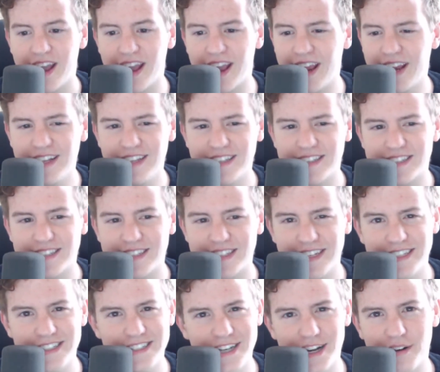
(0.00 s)
And
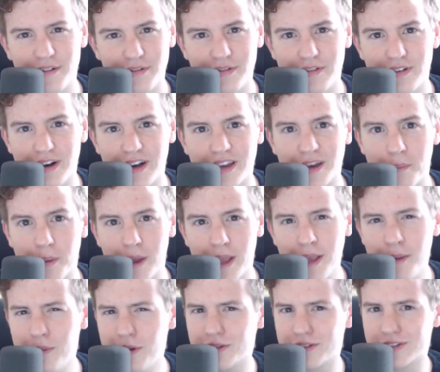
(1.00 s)
it's not fun.
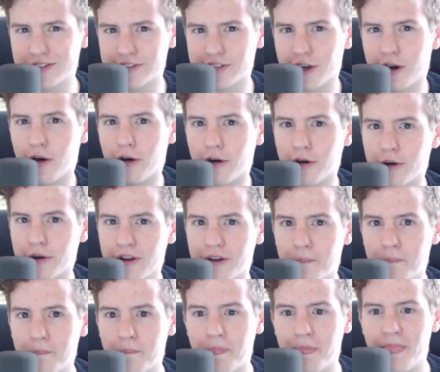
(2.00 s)
Paying bills is hard
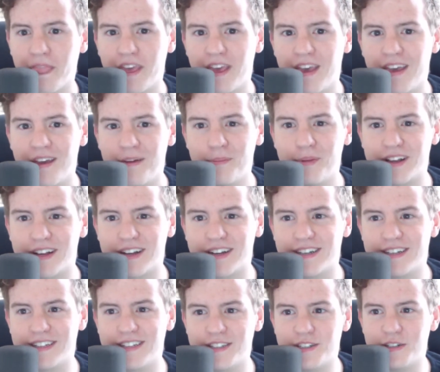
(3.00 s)

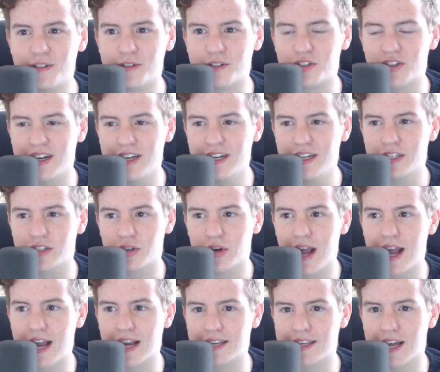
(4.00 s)
because you're trying to
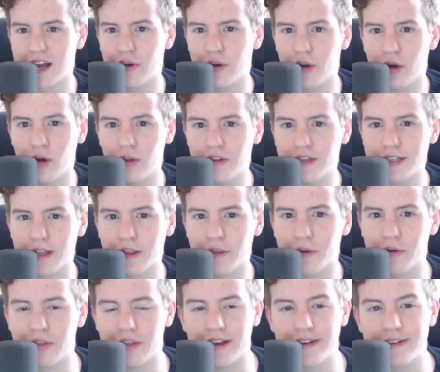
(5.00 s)
track down all these other
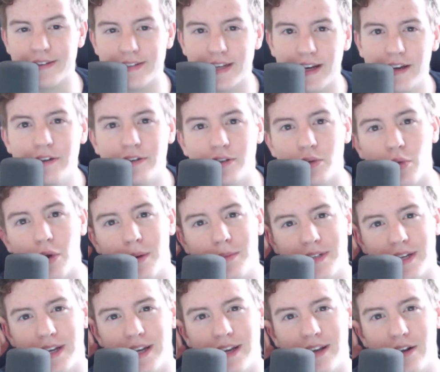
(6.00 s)
things. I use a
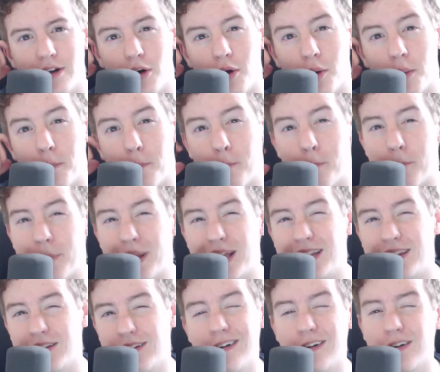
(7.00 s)
website called
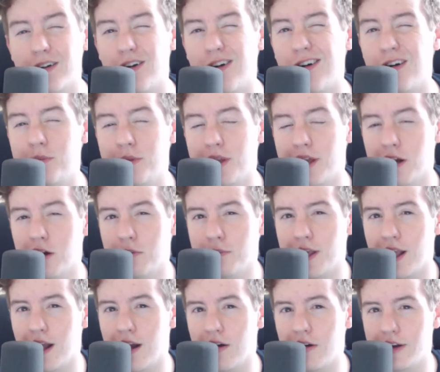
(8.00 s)
mint.com to help
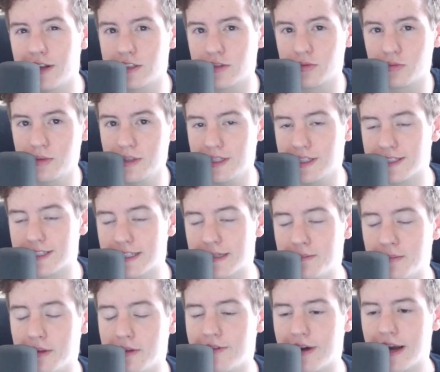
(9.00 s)
me out, and it's really
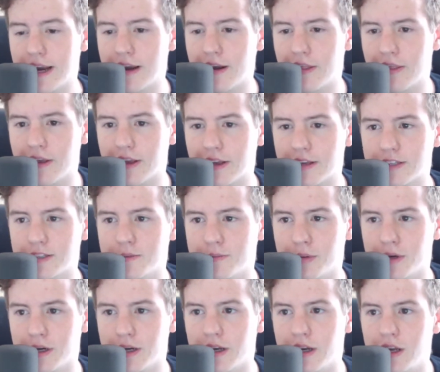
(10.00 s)
simplified things.
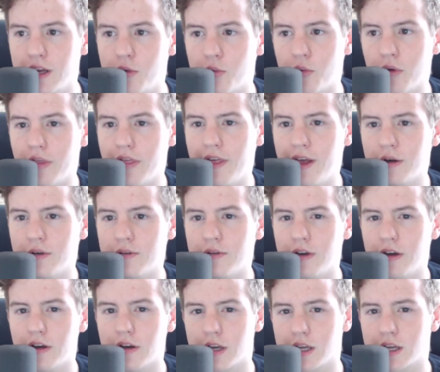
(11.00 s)
But without
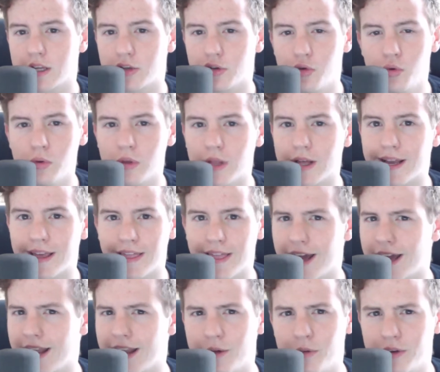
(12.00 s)
a tool like
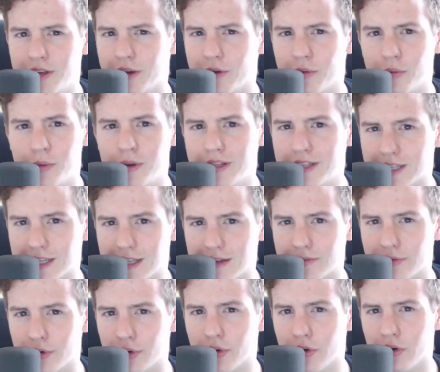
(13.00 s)
that, it would get really
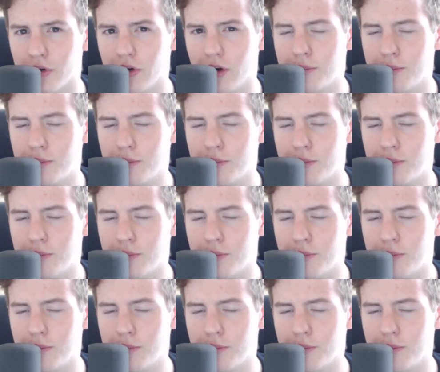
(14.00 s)
difficult.